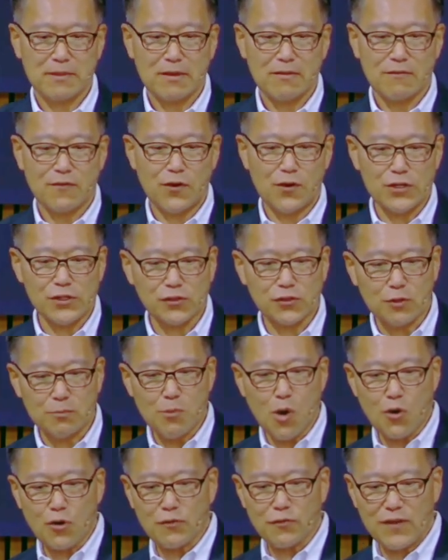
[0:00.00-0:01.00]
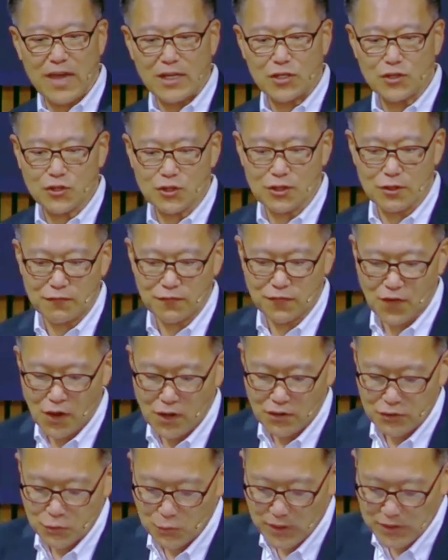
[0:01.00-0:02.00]
First, the motivation of
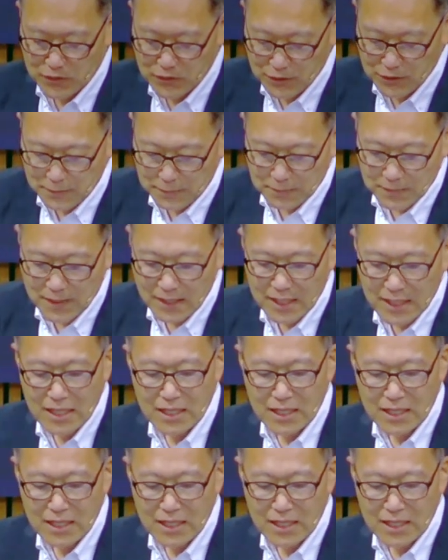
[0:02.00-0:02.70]
false wisdom